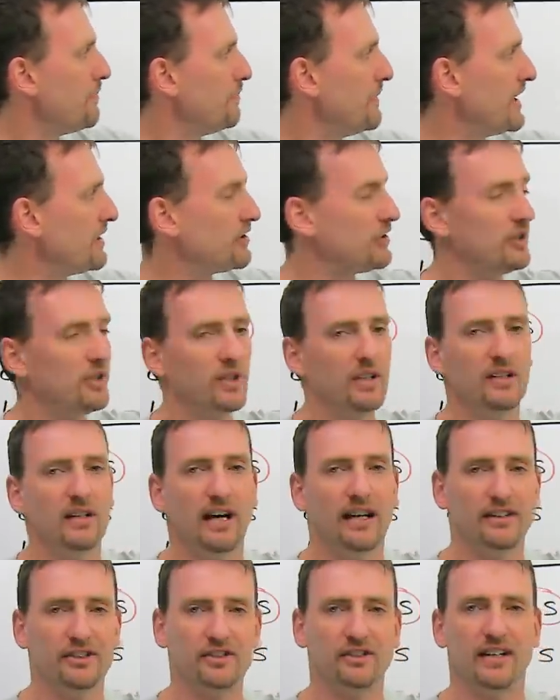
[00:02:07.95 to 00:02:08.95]
Make sure you
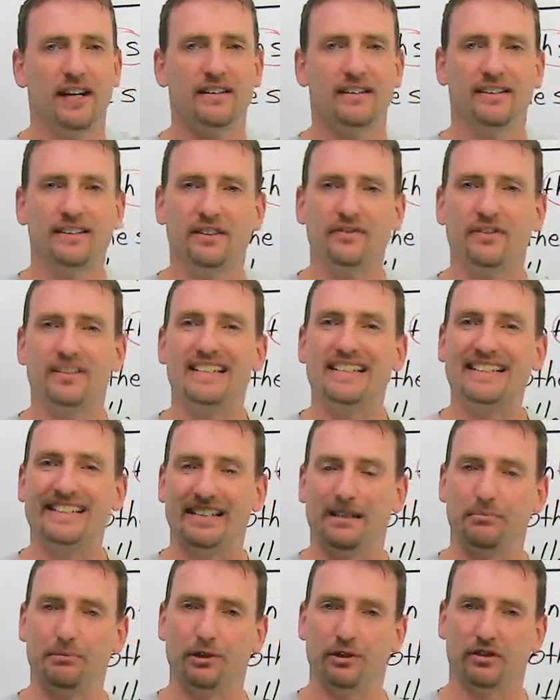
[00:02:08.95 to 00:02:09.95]
understand the different
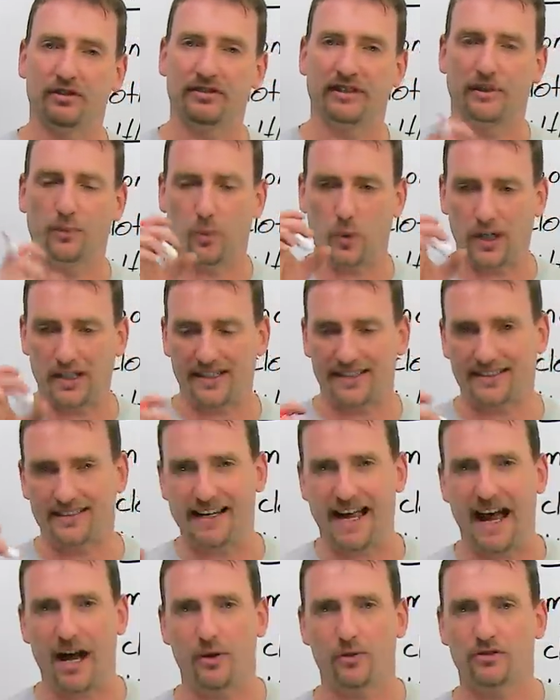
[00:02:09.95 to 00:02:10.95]
symbols and what
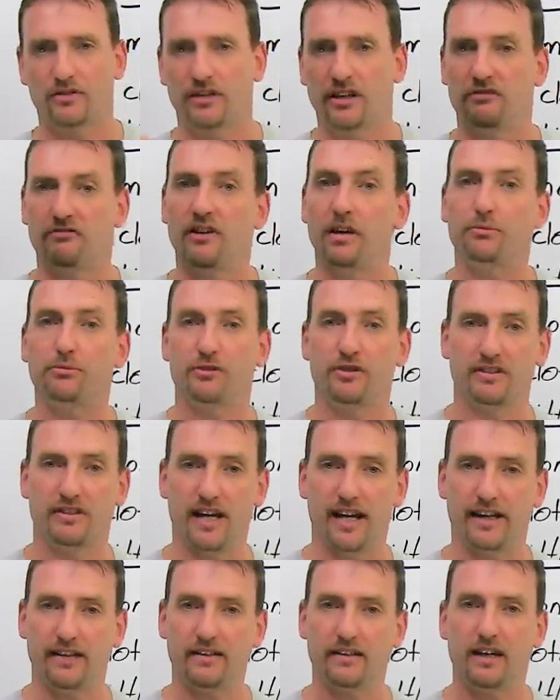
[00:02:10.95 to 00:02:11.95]
sounds they
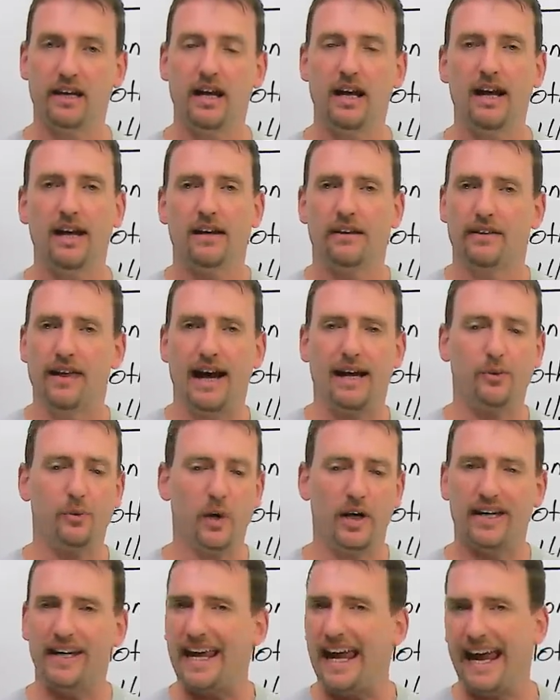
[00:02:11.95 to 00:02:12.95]
represent. That
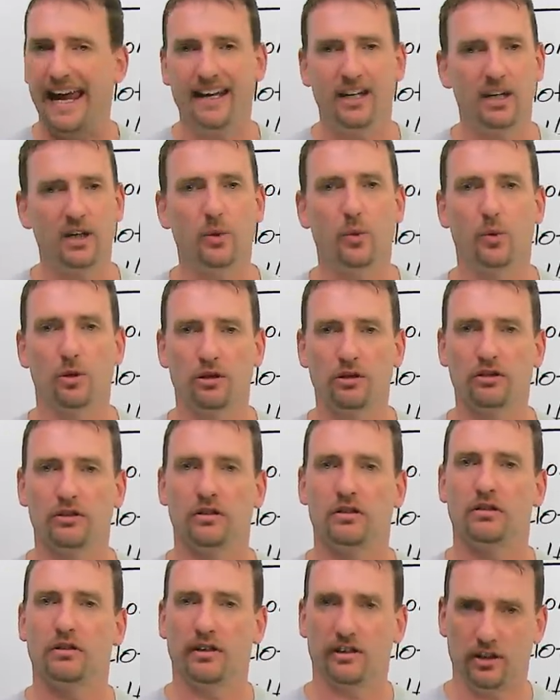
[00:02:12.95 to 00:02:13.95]
way, any
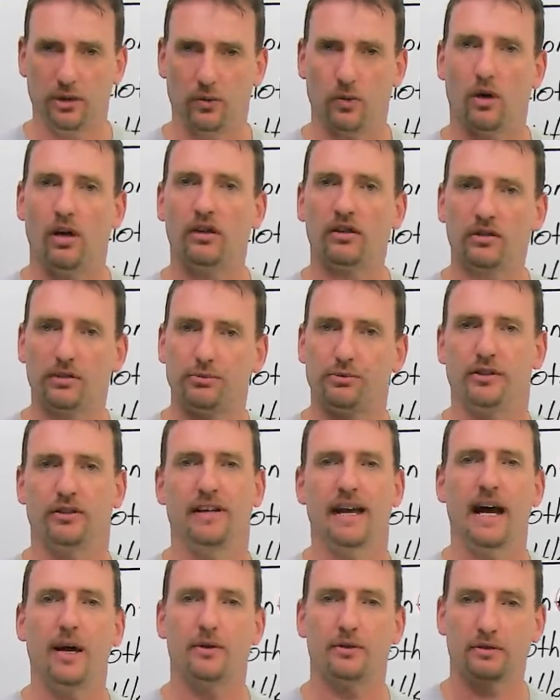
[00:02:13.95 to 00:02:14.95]
word that you want to
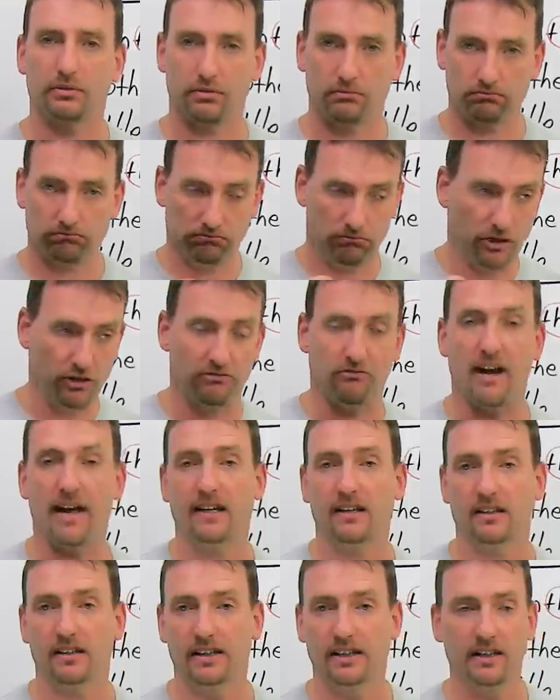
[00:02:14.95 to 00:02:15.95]
pronounce
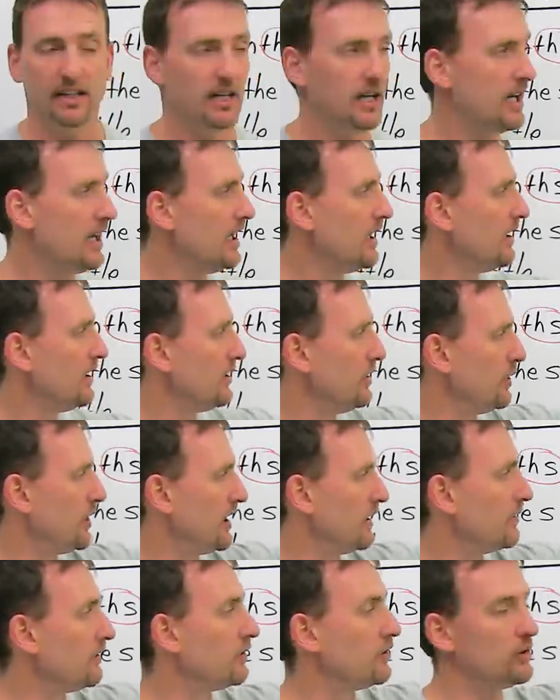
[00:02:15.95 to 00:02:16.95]
correctly, you
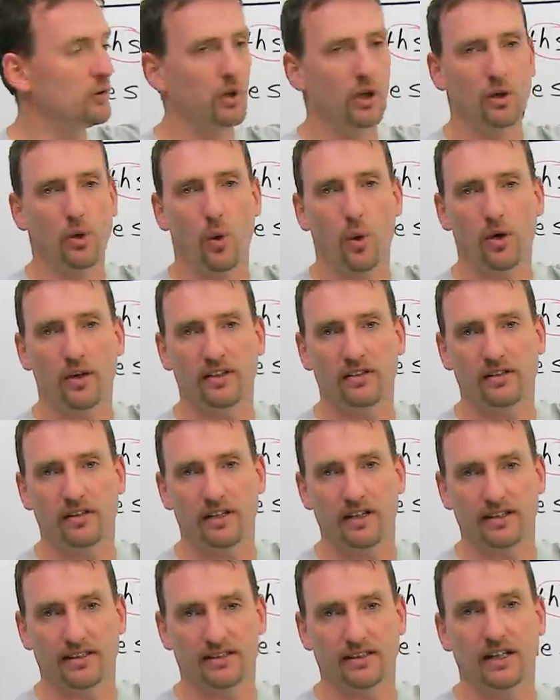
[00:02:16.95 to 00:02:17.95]
can do according to
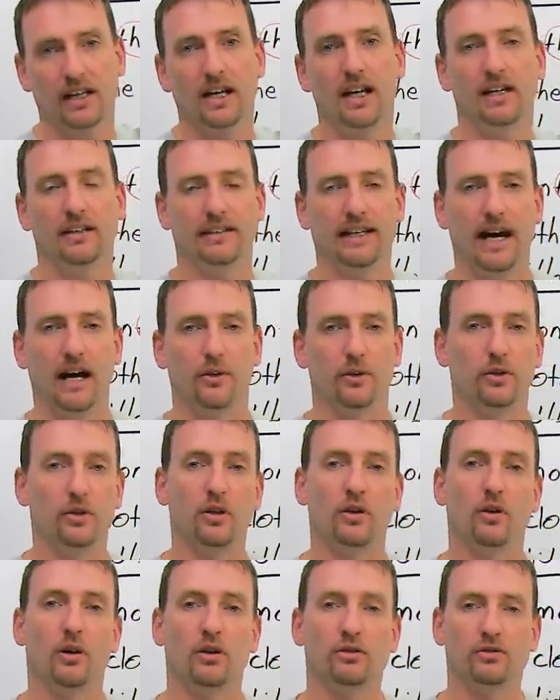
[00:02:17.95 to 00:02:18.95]
this. Now, you
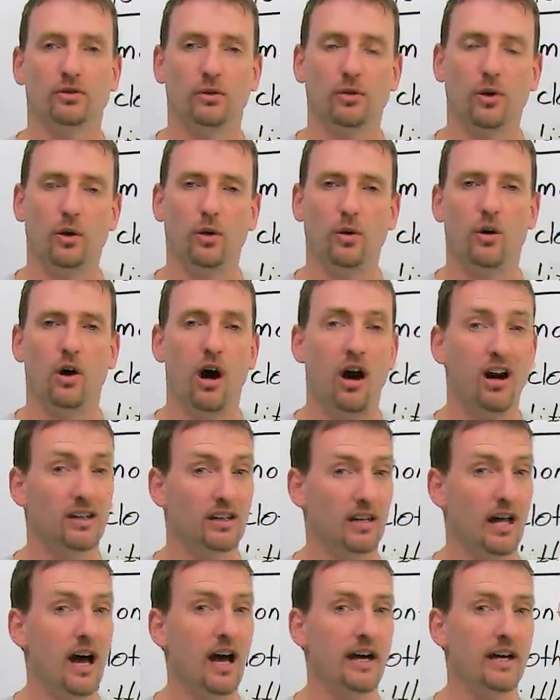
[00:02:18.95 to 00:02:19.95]
can also go
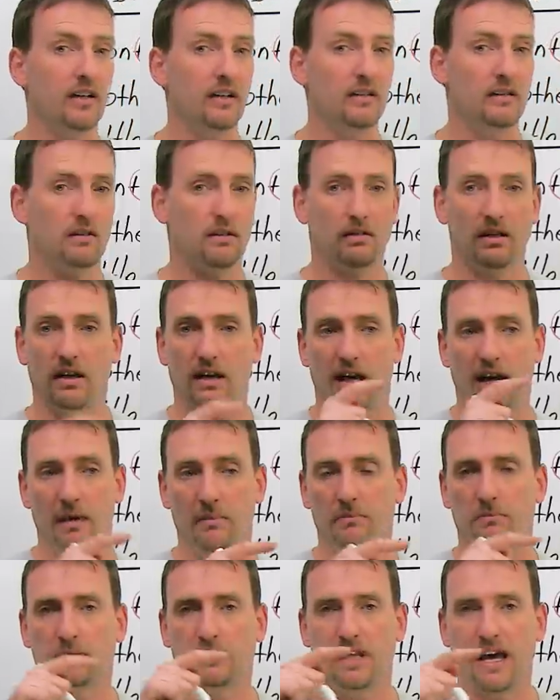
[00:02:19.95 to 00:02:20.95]
online,
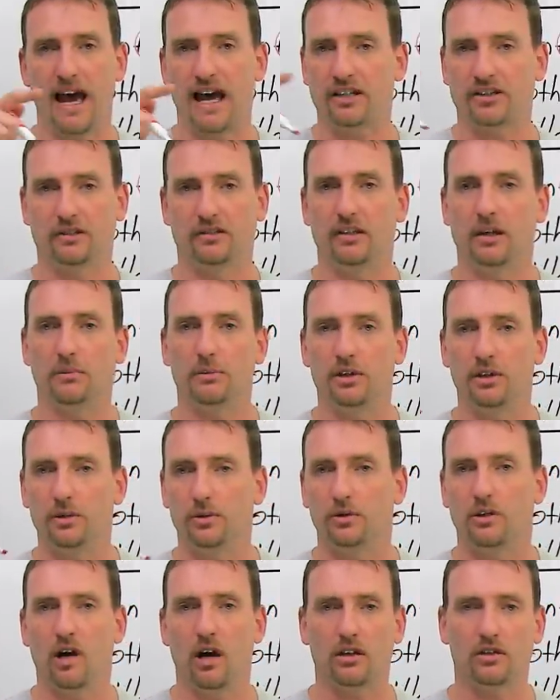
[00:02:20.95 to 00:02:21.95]

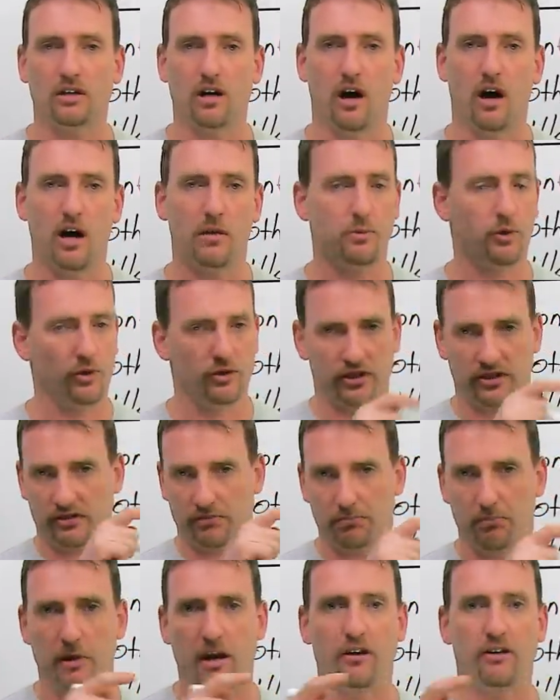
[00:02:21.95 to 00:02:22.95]
m-w.com or
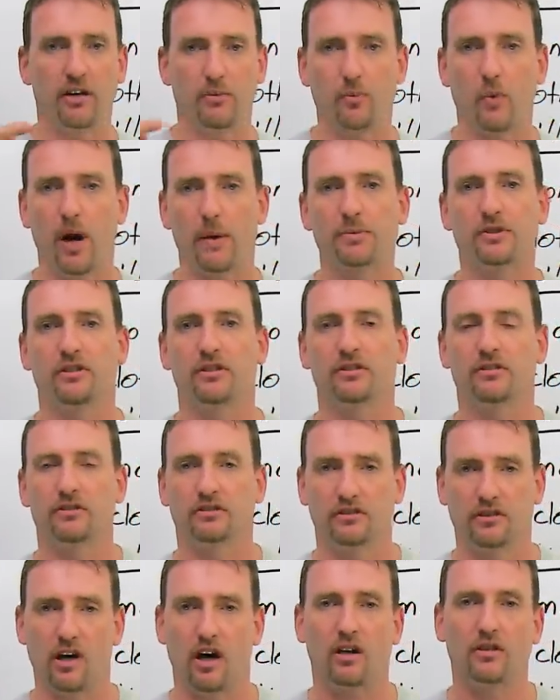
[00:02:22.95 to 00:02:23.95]
just
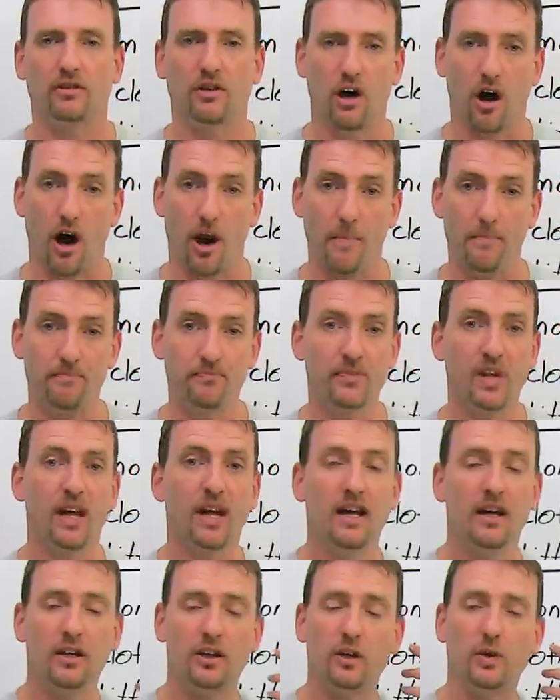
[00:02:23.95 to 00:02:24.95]
merriam-webster's.com.
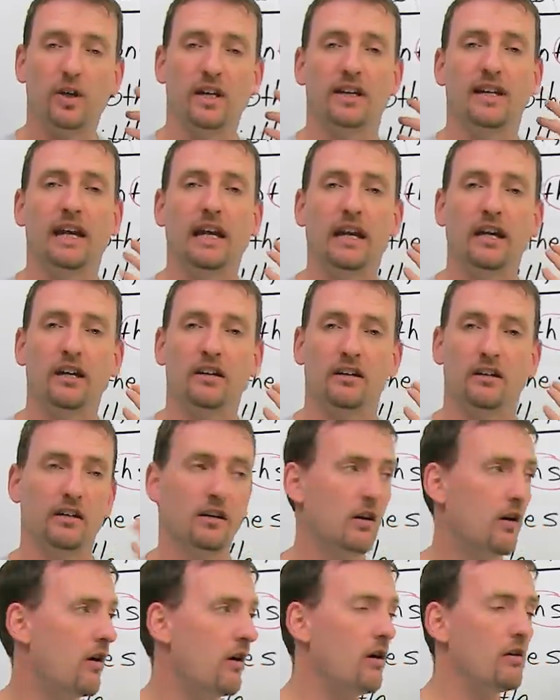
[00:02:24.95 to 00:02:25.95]
You can
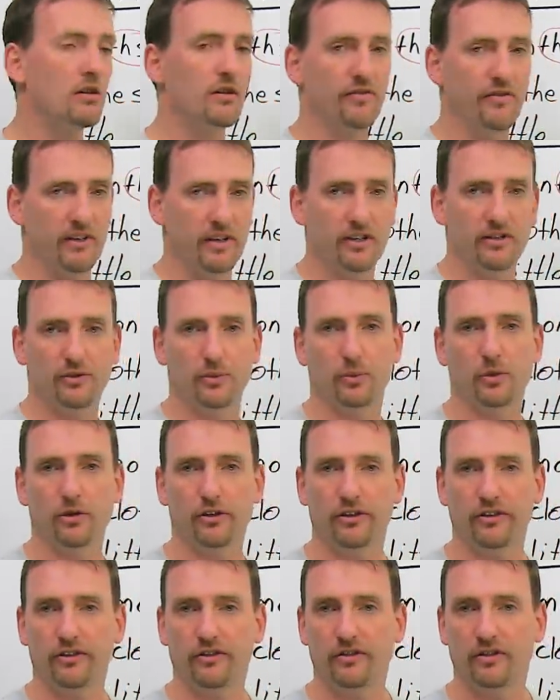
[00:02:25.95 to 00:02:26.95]
hear all of these
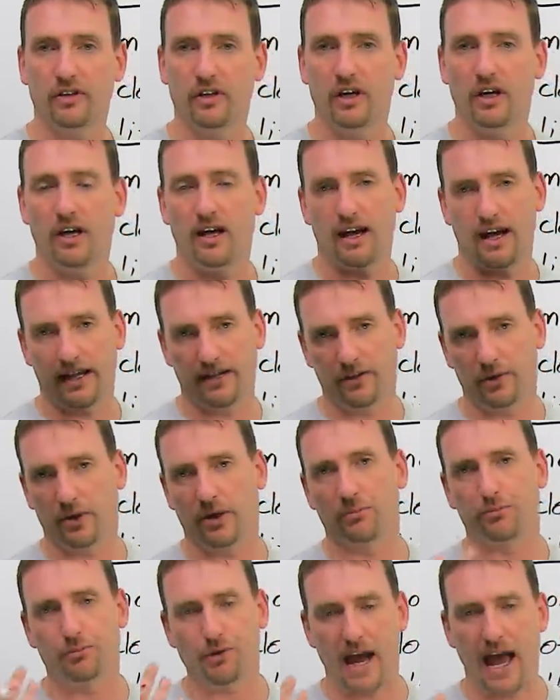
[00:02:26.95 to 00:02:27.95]
words and you
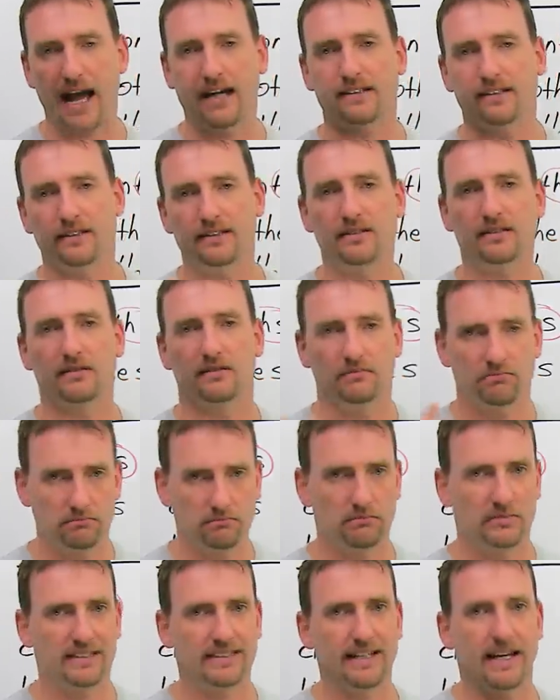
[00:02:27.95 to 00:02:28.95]
can practice
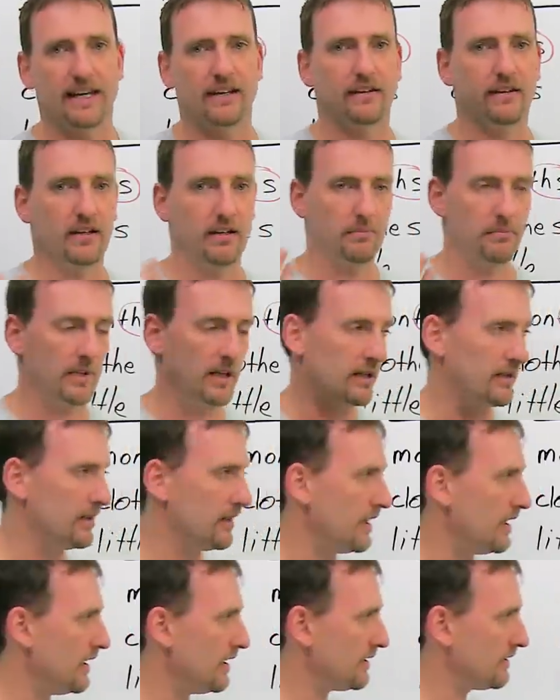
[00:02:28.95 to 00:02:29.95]
saying them
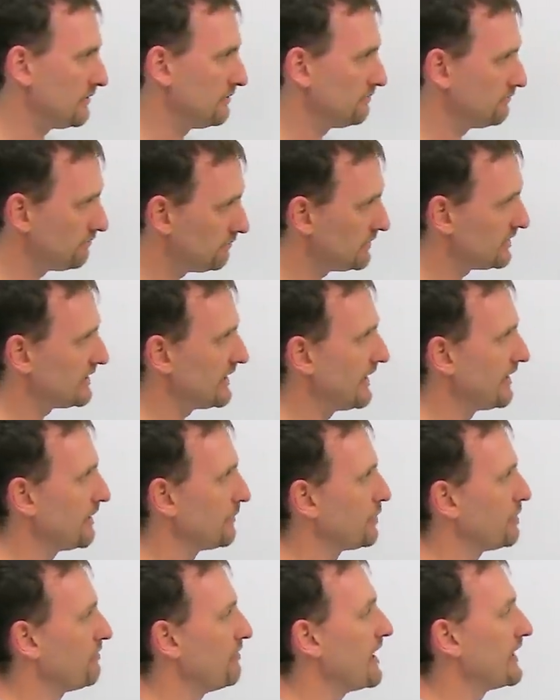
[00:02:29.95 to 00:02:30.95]
and saying
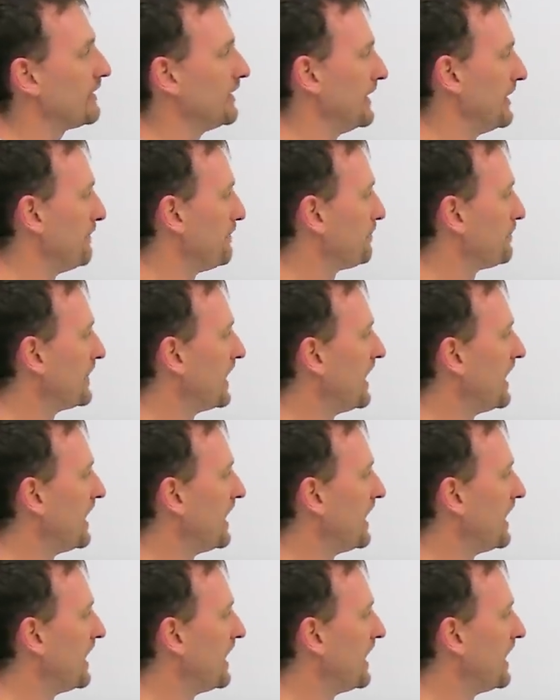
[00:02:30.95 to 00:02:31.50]
them correctly.